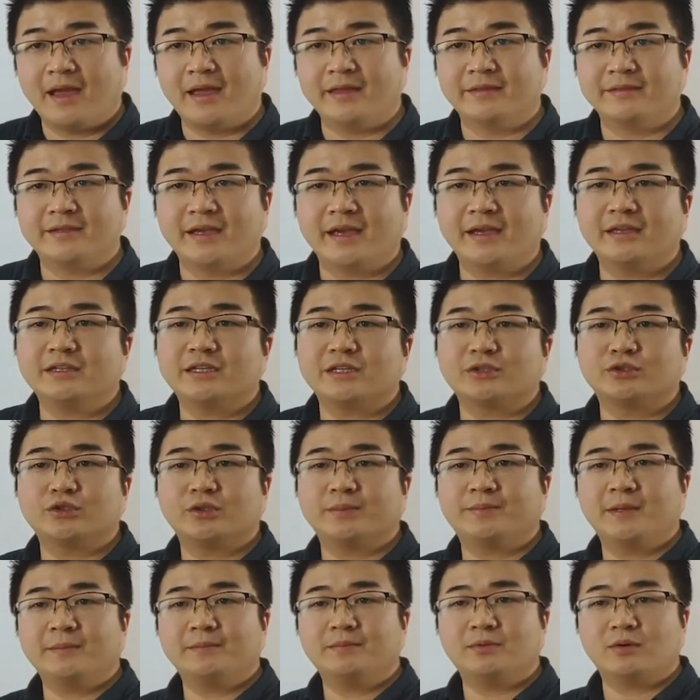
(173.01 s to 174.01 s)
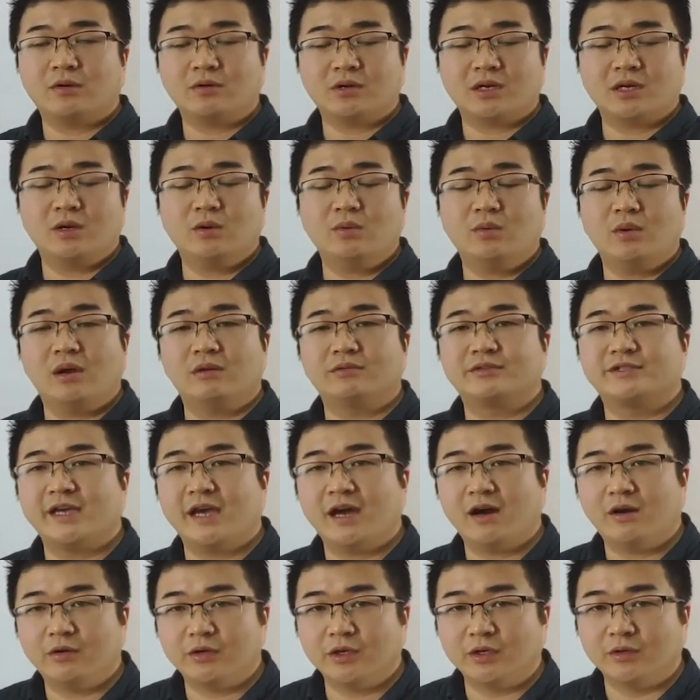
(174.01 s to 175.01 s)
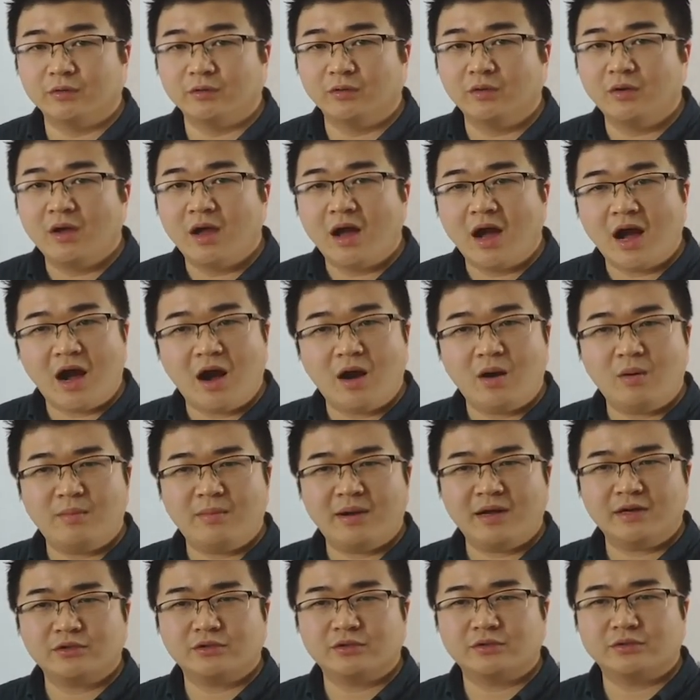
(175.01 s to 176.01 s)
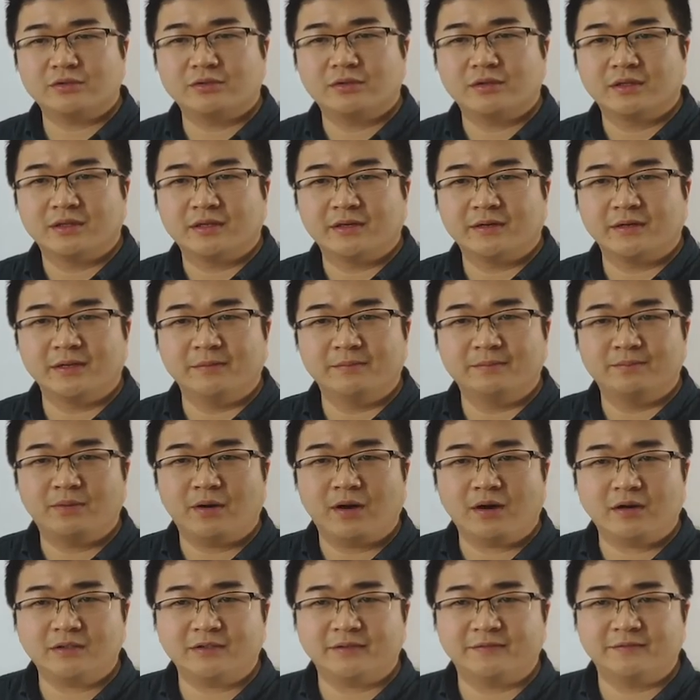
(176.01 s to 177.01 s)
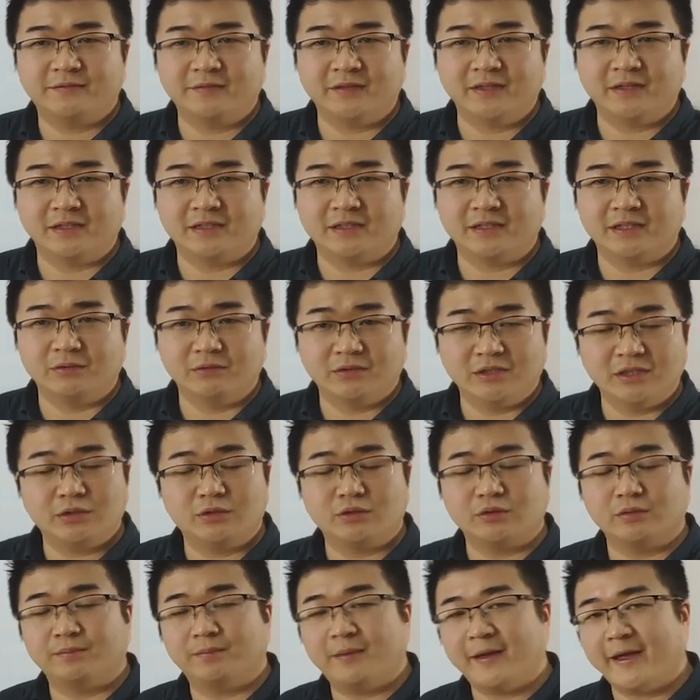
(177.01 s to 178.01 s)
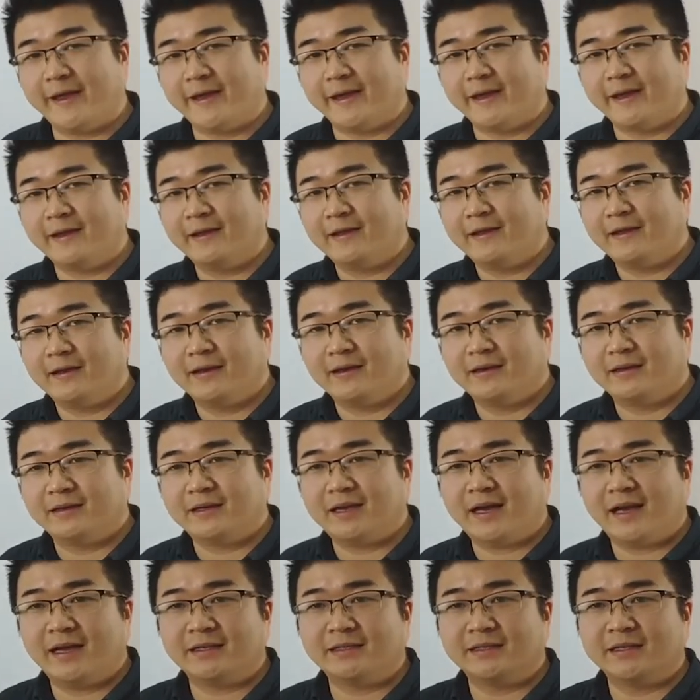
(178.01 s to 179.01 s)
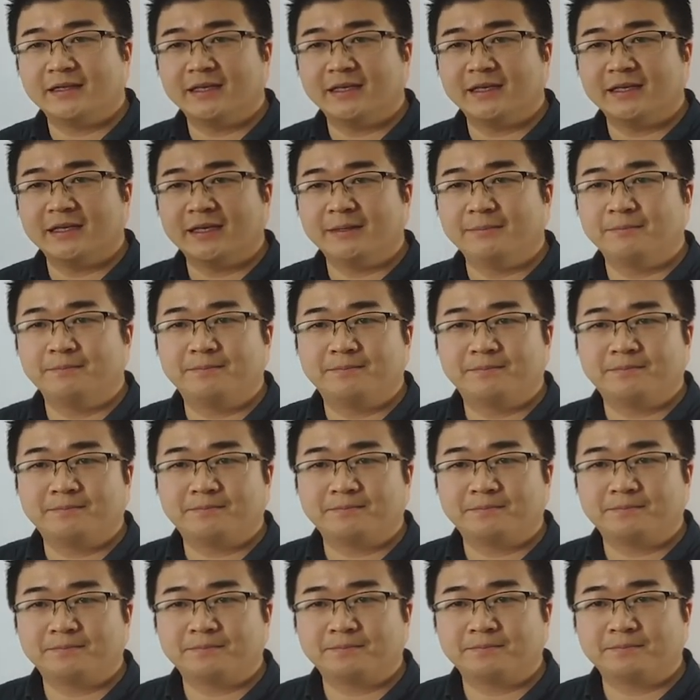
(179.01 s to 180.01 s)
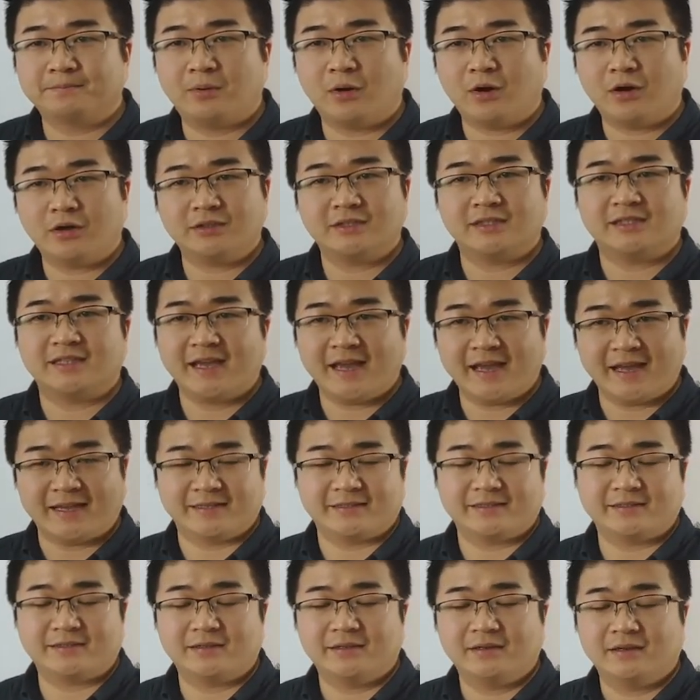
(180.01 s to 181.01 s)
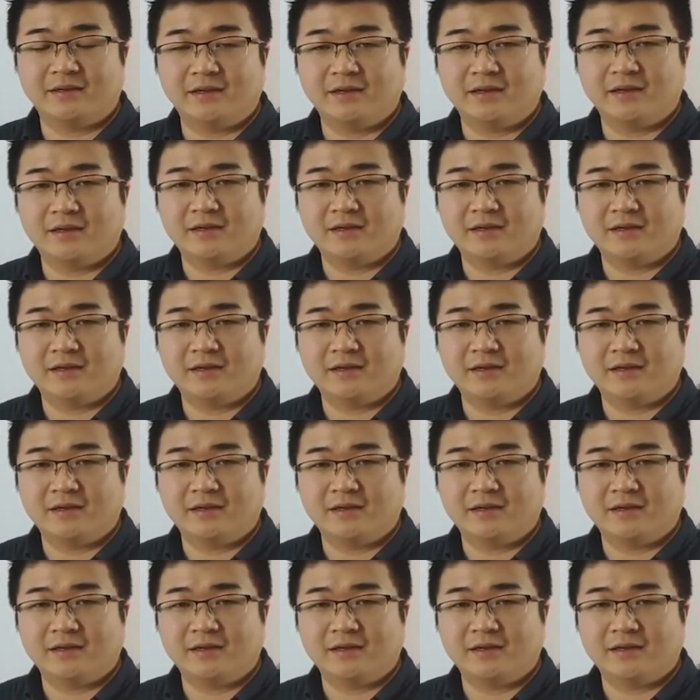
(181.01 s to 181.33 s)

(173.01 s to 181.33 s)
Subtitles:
And then the shipping broker will tell you how much the import fee you need to pay, like the import tax.